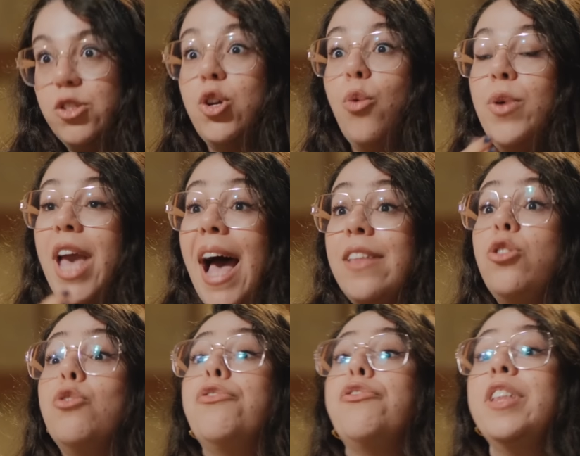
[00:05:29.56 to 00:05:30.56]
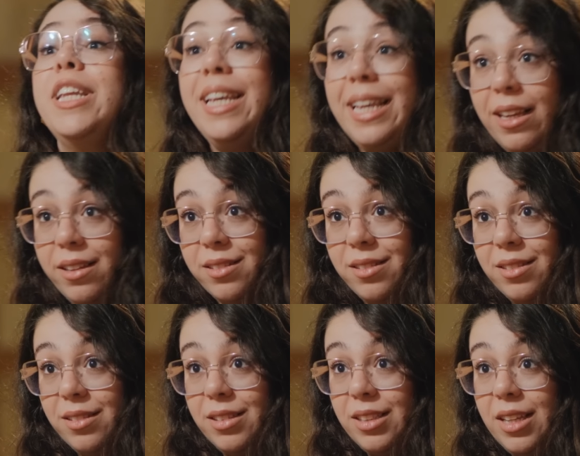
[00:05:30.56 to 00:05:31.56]
So we had to flee,
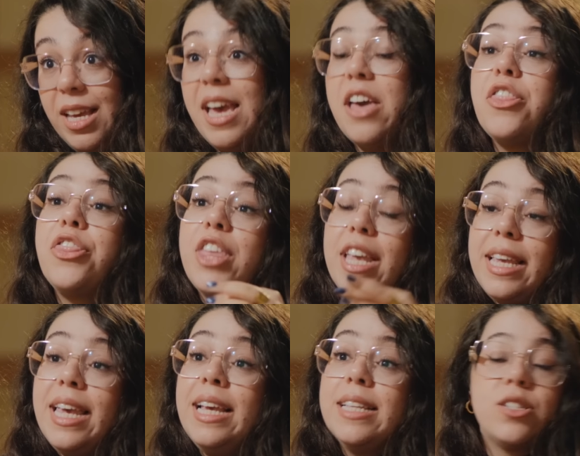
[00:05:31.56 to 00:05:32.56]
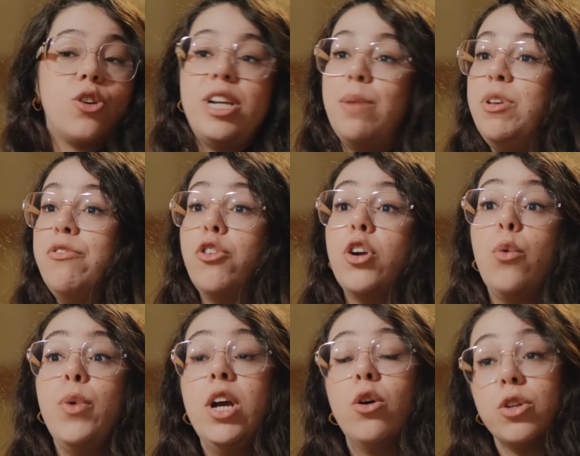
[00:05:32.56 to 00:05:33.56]
thinking it's gonna be for a
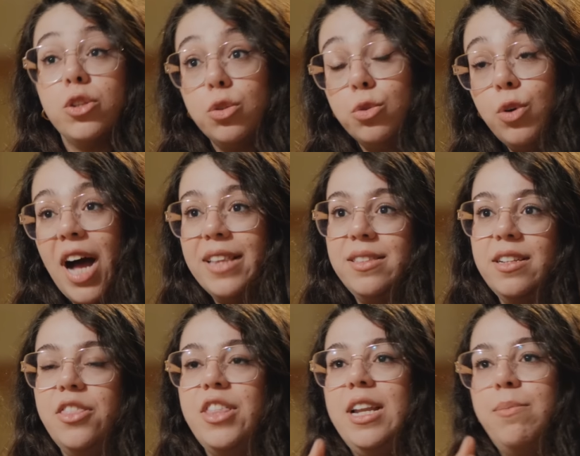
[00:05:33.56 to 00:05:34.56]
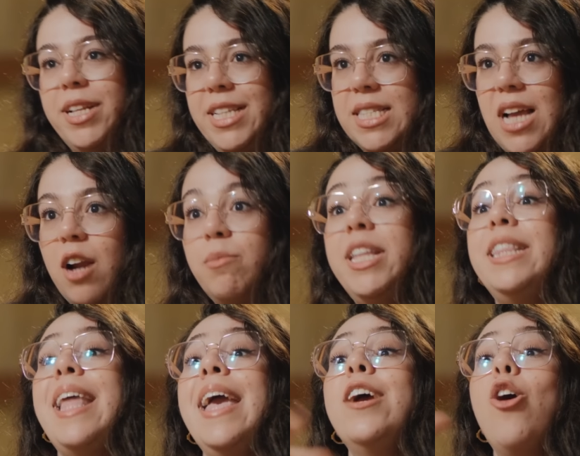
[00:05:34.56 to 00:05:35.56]
week or two until the Lebanese army
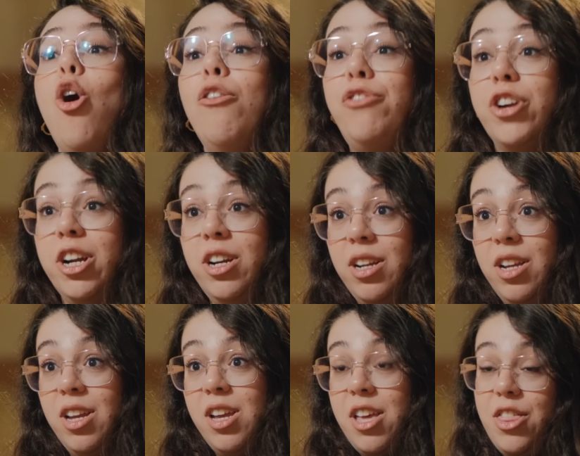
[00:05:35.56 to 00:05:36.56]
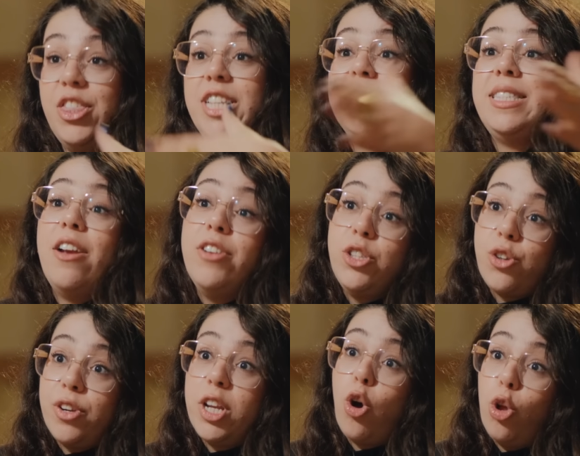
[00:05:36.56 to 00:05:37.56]
take over this
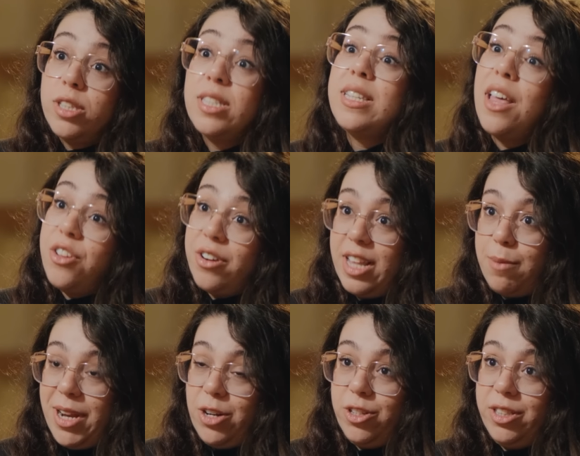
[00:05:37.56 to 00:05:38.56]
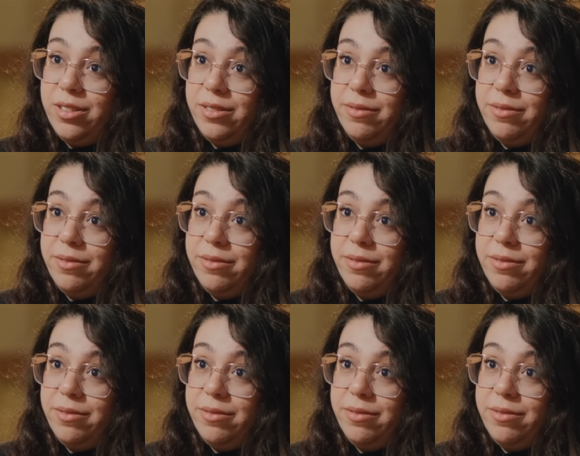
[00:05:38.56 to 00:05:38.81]
territory called Southern Lebanon.